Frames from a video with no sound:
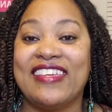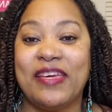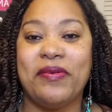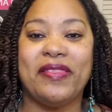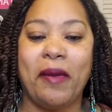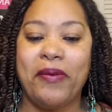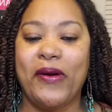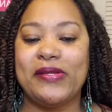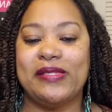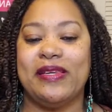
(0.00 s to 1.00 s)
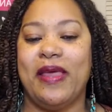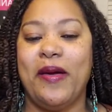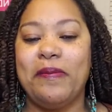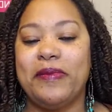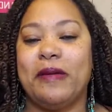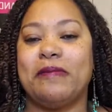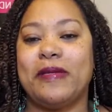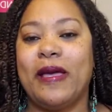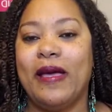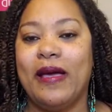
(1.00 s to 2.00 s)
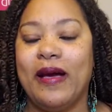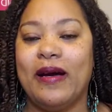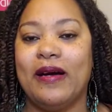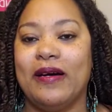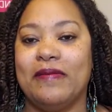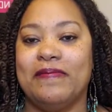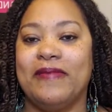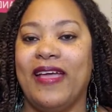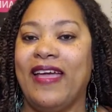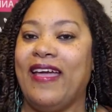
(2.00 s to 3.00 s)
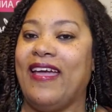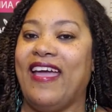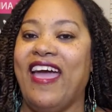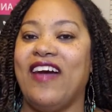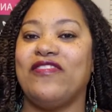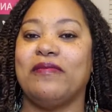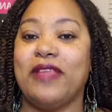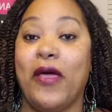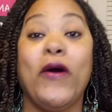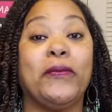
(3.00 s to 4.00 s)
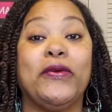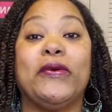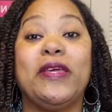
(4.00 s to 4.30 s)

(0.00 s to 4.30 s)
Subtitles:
Get with that person and help them, have them to help you